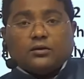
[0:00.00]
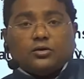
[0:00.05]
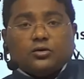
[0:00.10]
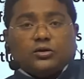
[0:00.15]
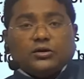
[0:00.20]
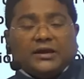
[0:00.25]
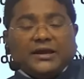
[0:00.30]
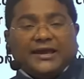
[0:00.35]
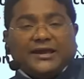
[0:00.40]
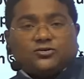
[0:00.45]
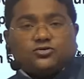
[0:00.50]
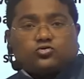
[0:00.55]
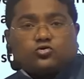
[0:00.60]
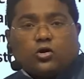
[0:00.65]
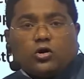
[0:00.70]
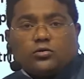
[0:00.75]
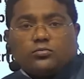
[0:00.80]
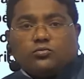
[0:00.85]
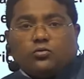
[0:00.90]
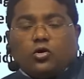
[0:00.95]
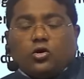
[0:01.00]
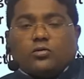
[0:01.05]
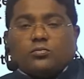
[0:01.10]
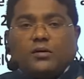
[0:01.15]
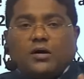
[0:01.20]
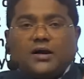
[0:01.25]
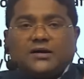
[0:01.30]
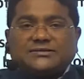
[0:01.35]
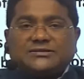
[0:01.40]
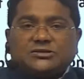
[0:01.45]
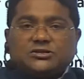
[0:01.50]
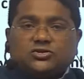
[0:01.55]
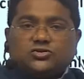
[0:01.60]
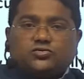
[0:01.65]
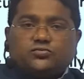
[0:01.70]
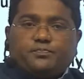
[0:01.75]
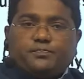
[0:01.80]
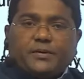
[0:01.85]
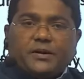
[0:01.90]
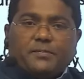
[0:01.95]
He scored more marks in the
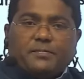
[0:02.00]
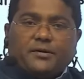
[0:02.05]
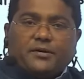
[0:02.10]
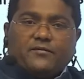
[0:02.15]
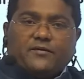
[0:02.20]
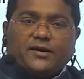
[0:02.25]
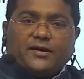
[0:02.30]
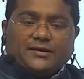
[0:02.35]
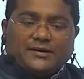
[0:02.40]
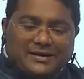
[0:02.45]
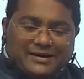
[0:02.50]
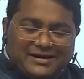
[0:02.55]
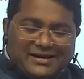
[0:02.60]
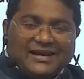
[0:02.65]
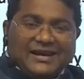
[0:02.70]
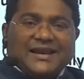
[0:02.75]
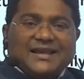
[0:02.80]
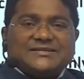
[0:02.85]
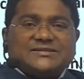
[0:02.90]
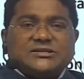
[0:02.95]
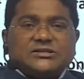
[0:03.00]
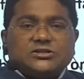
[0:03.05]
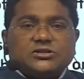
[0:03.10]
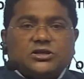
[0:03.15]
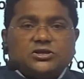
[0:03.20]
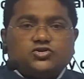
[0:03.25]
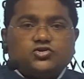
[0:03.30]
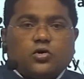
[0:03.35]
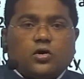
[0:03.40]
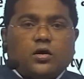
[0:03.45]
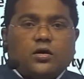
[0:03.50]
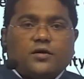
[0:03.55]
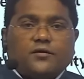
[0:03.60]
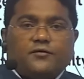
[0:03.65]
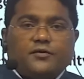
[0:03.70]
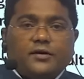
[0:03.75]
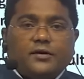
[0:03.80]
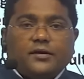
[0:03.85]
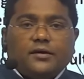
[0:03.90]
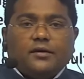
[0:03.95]
paper 1, less in the
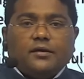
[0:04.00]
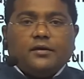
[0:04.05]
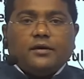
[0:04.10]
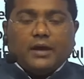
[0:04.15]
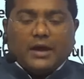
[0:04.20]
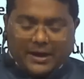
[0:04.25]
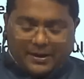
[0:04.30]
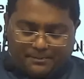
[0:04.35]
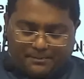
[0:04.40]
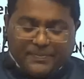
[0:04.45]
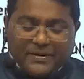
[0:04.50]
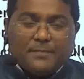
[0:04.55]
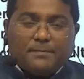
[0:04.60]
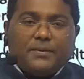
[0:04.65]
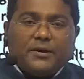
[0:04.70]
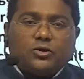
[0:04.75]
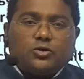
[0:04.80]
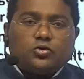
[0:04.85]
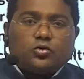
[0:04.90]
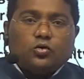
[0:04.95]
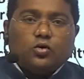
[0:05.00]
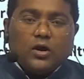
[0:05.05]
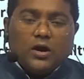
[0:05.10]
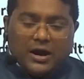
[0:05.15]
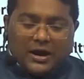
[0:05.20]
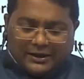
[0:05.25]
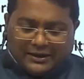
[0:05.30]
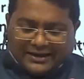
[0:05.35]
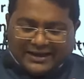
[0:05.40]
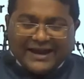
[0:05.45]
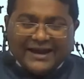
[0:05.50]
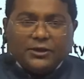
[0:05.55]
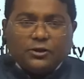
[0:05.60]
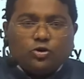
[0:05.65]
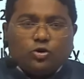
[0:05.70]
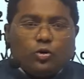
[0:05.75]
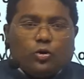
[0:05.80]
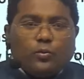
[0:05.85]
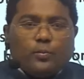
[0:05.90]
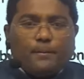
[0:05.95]
geography and paper 2. Try
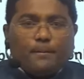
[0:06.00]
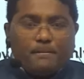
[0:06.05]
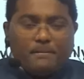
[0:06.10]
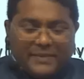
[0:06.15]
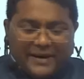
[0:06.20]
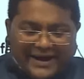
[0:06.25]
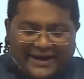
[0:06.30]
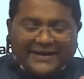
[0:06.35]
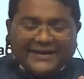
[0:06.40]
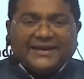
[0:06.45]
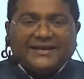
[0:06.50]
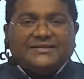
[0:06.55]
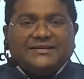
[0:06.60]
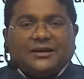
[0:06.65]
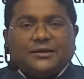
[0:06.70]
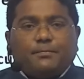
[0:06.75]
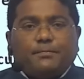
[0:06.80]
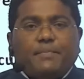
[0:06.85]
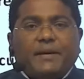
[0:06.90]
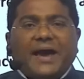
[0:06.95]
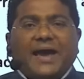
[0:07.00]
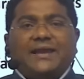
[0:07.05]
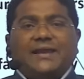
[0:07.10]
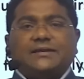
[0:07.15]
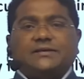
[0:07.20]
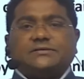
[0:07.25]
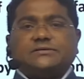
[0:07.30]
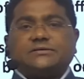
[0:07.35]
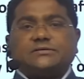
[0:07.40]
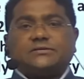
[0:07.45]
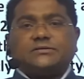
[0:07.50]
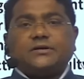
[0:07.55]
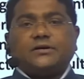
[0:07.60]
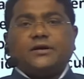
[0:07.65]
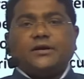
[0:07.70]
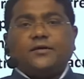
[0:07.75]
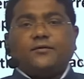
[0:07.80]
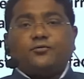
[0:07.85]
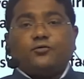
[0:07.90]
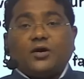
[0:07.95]
to maintain that balance.
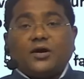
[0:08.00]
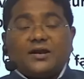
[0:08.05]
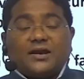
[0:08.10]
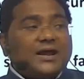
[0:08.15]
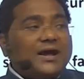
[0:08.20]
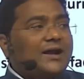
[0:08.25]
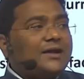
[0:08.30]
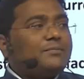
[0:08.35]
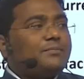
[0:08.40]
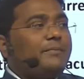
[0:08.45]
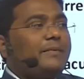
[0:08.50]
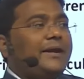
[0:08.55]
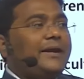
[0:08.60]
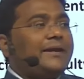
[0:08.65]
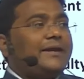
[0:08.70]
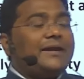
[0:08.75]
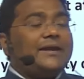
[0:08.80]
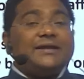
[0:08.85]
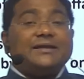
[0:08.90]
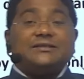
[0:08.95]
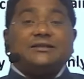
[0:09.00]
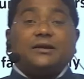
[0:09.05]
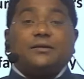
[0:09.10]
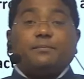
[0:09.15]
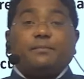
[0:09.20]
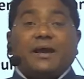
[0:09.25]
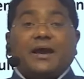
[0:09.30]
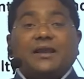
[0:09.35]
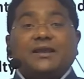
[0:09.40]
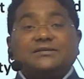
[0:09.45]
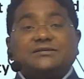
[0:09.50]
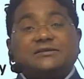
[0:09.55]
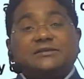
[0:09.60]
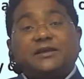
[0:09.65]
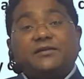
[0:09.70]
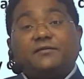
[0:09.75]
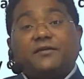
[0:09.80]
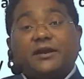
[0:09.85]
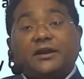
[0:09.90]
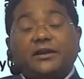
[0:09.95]
If you are not maintaining that balance,
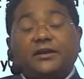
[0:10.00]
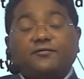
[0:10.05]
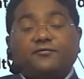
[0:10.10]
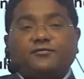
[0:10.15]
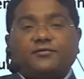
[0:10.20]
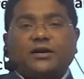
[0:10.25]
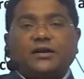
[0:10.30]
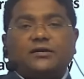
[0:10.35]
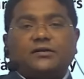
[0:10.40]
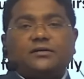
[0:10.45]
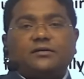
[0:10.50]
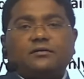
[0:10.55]
then very difficult.